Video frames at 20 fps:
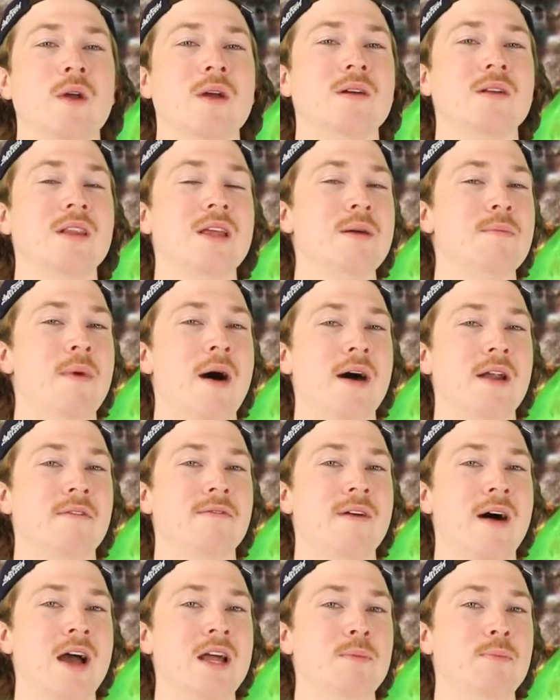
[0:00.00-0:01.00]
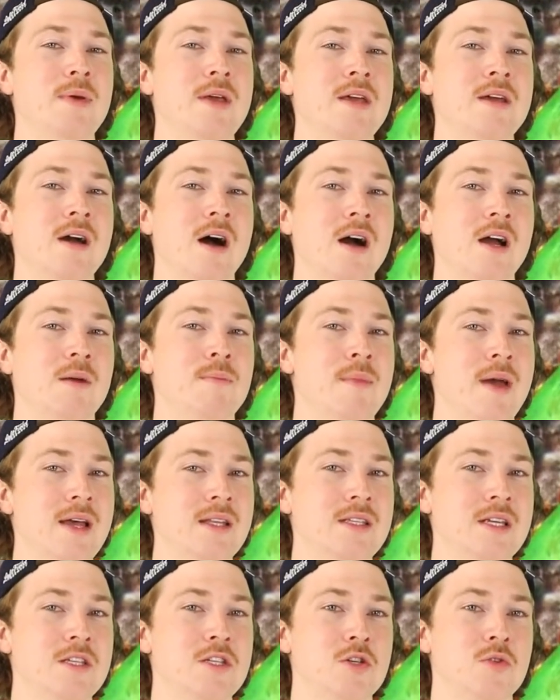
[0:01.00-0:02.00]
weirdly modified peacock
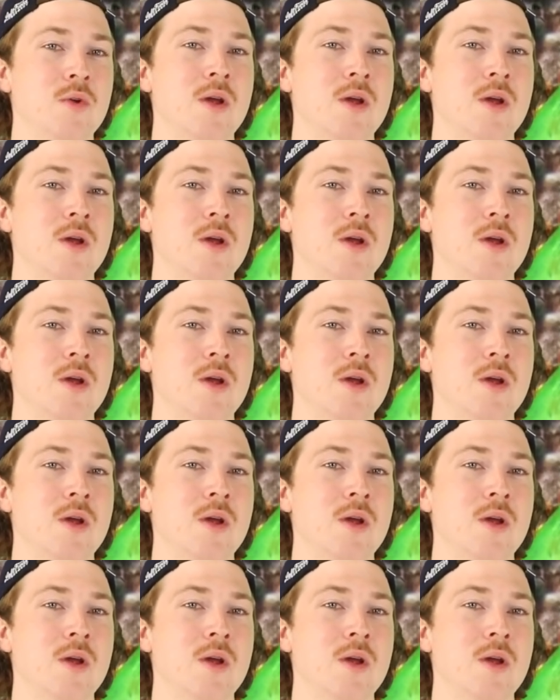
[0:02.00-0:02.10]
mantis